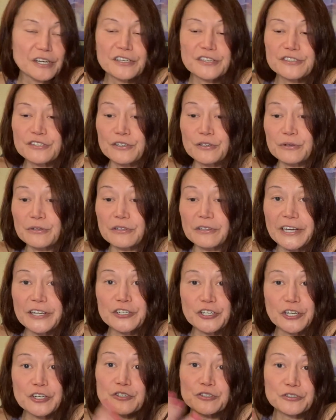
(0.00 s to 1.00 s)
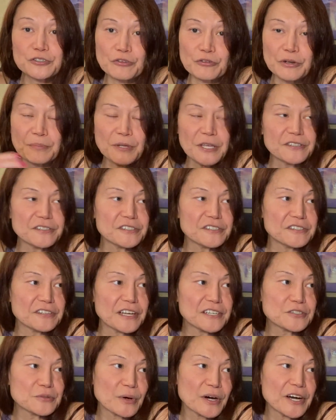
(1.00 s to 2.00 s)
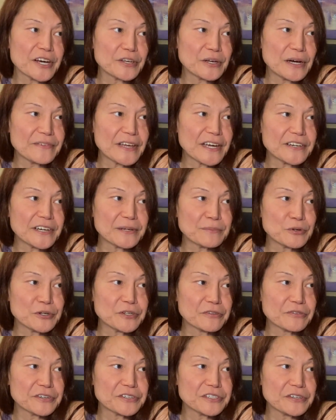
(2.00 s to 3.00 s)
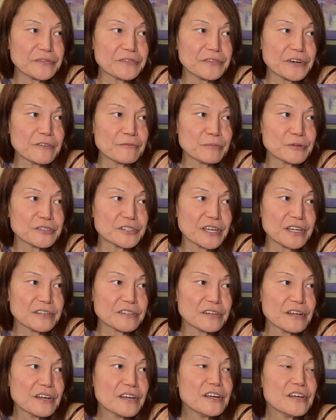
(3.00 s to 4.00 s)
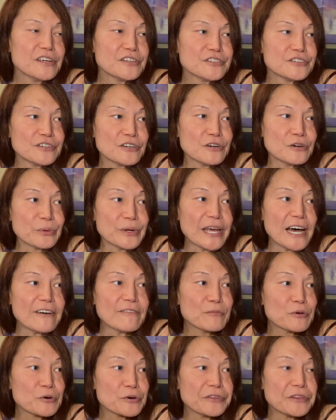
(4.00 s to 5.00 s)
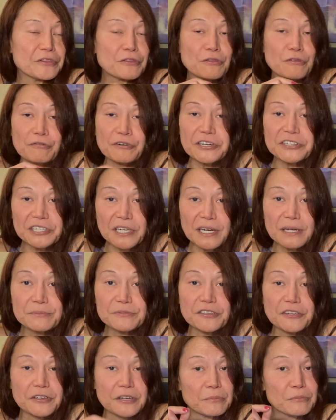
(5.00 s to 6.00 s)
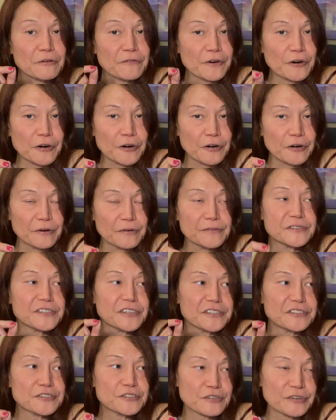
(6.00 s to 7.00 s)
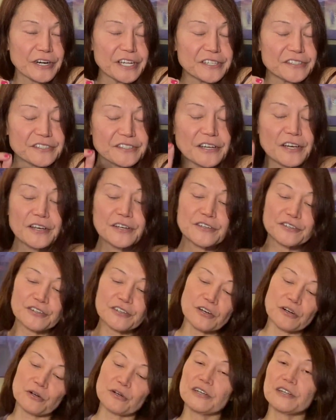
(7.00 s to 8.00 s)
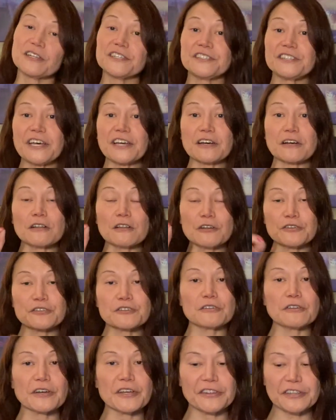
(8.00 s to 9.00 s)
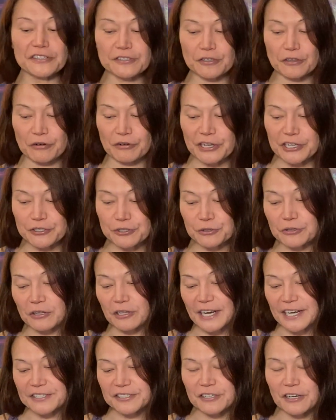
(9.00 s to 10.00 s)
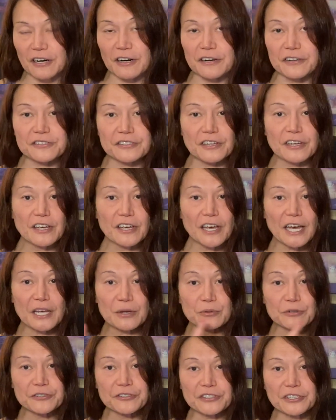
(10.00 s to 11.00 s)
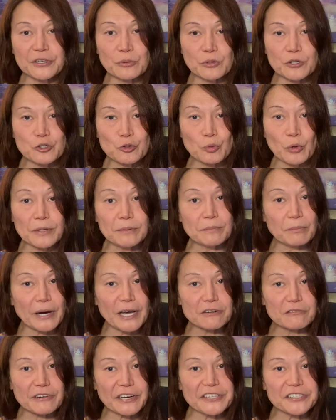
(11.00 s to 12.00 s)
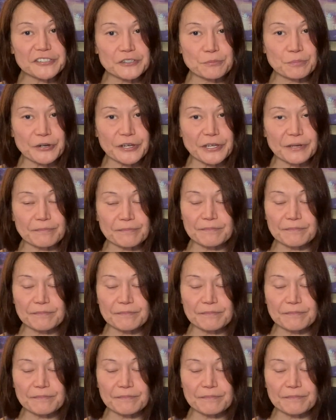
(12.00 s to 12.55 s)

So the lane changer is three pieces, and that's why you have that 9.375%. So we have more than three times the number of curves than straights. So let's take a closer look at these three tune class cars, and we'll see which one might reign supreme.